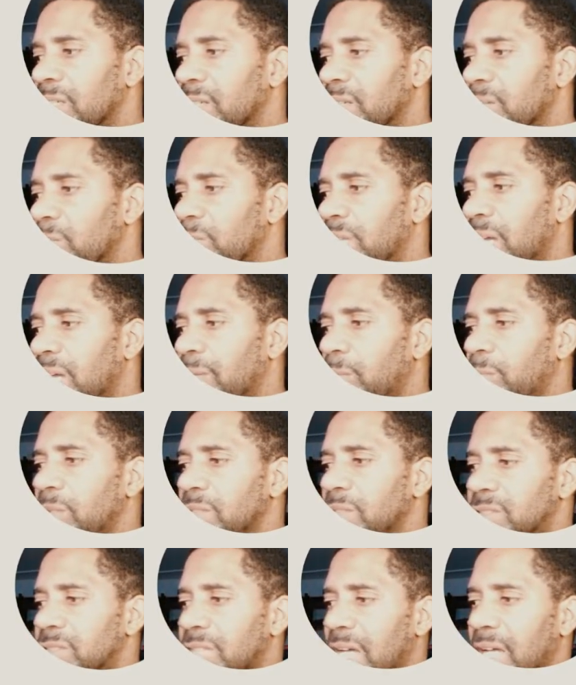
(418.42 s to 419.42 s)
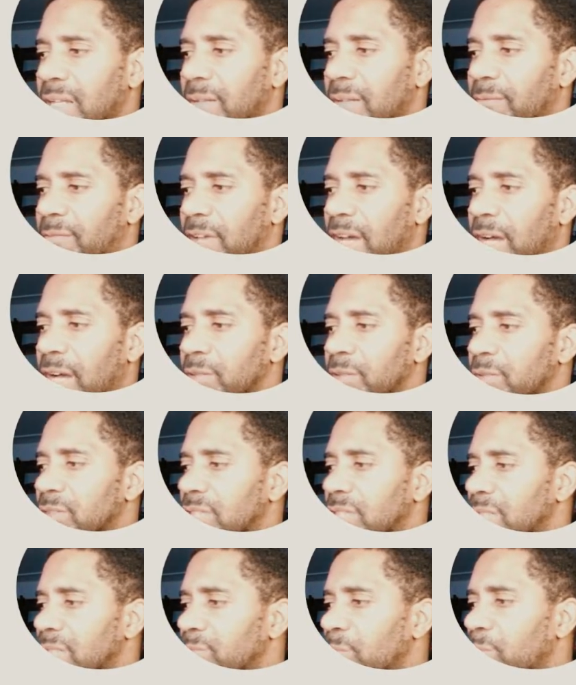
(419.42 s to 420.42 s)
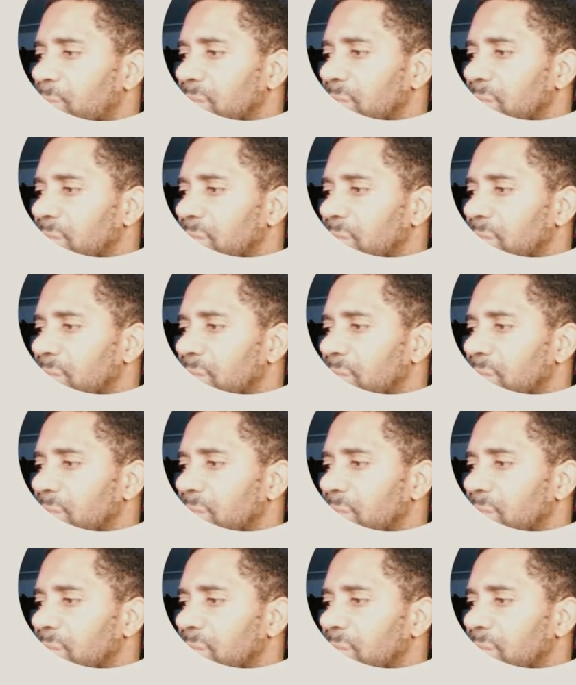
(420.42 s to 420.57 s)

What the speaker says: whenever we assign in values, that's when we're